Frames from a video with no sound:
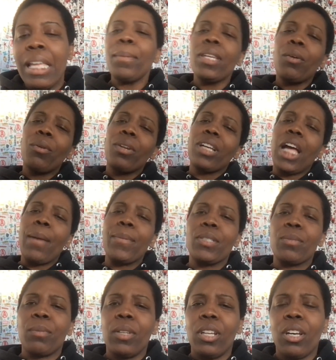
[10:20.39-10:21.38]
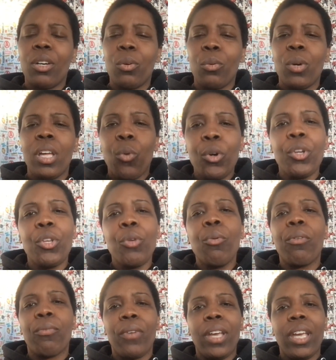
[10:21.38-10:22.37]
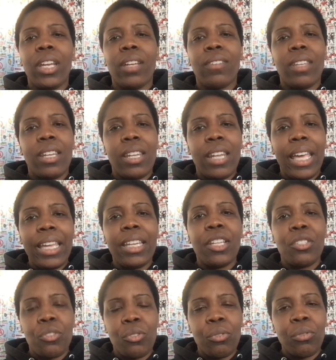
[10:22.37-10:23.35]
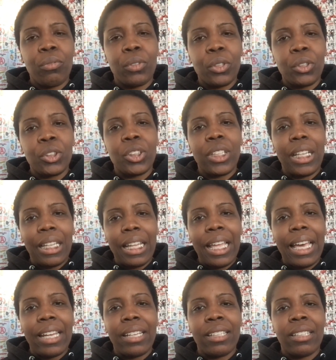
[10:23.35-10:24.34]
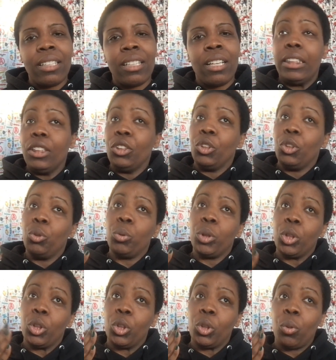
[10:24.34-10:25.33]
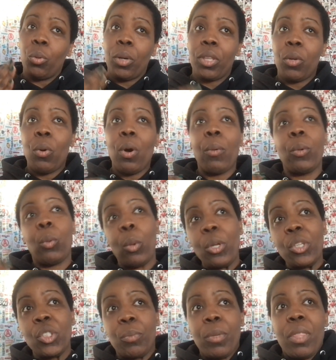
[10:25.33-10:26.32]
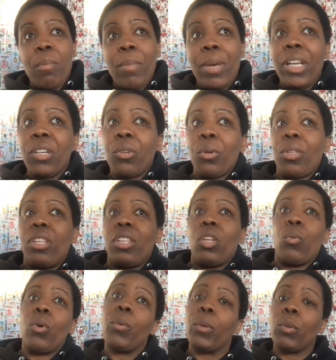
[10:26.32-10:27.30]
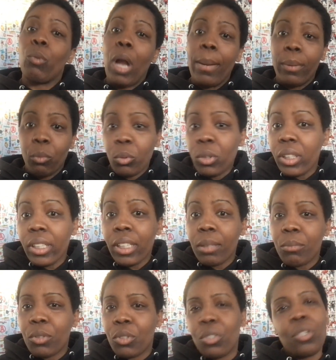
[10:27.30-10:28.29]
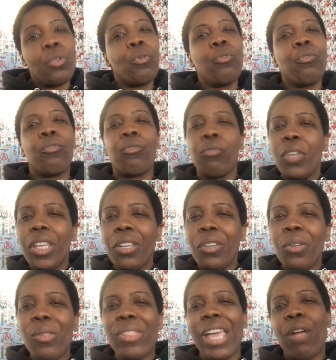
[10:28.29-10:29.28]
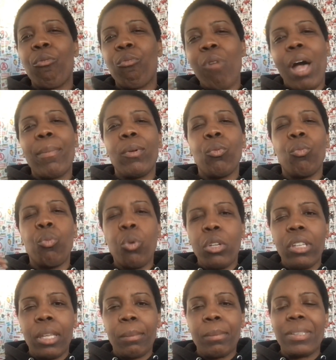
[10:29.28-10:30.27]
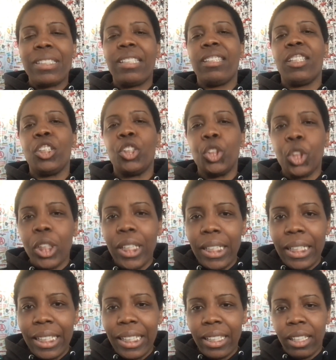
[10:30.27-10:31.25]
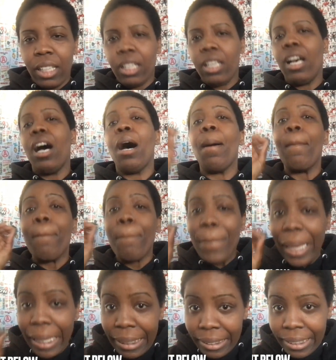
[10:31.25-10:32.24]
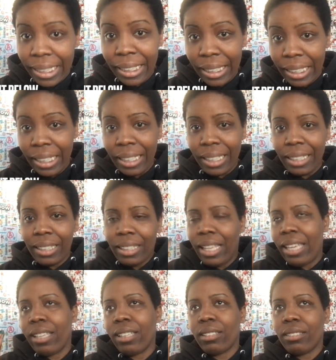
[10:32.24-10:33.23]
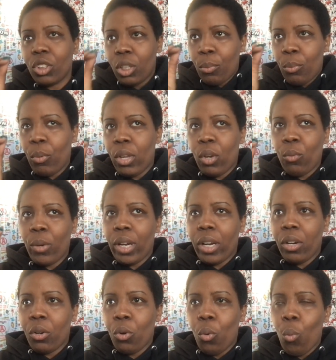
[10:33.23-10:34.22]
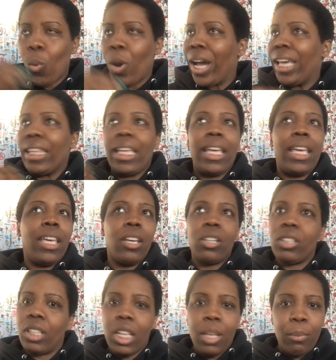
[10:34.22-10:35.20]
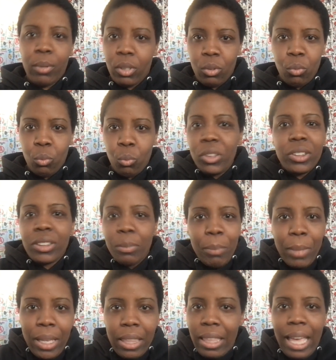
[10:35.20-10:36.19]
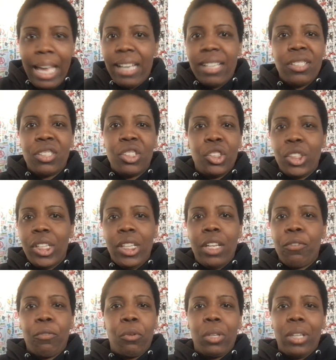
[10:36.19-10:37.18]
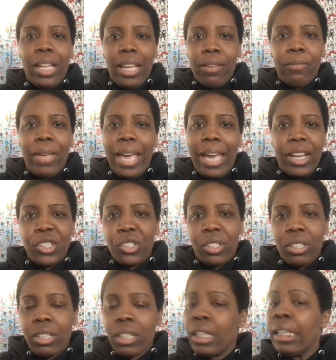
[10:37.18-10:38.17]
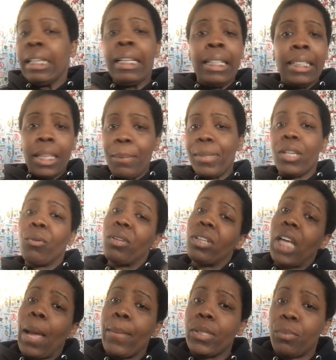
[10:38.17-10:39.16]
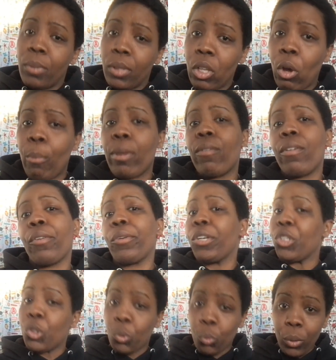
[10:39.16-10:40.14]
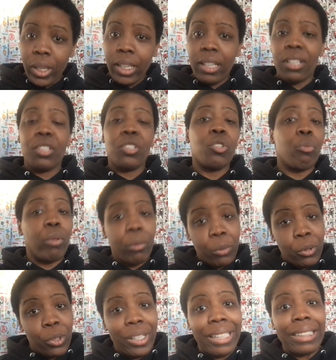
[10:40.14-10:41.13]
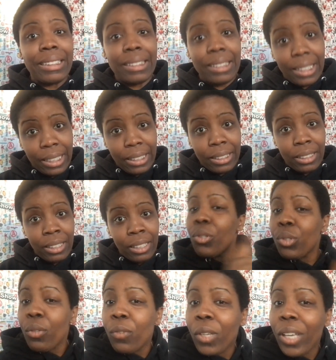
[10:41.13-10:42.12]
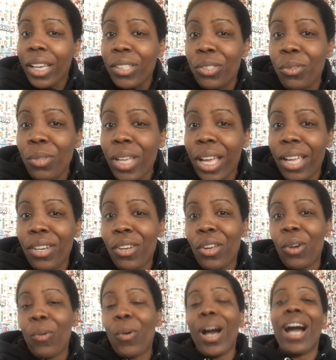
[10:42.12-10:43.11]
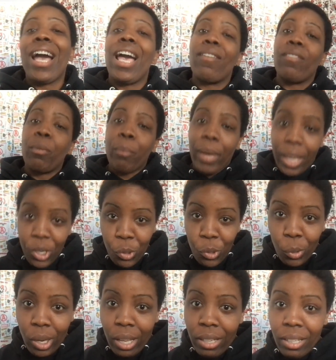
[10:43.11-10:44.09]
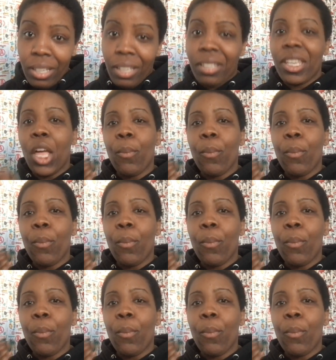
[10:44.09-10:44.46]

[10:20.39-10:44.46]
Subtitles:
Let me know in the comments below, were you a fan of the 92 version of Aladdin? Did you enjoy the one with Will Smith better than the one with Robin Williams? Do you feel that Robin Williams did the Genie amazingly, like to the point where why the hell did they put Will Smith as the Genie for live action? Let me know in the comments below. I'll be very intrigued to read what you guys think. Also, if you guys do not know, I have a Patreon.